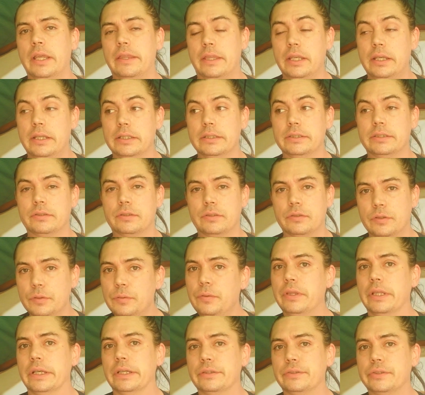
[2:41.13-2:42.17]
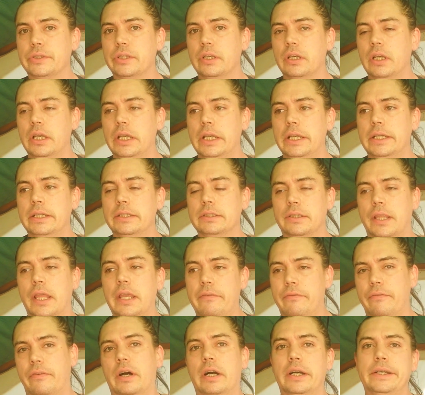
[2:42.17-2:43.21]
theists do this: is
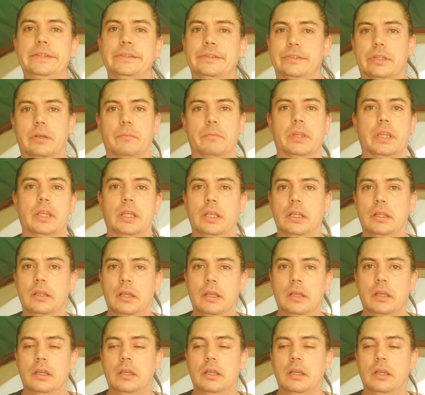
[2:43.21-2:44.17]
they find something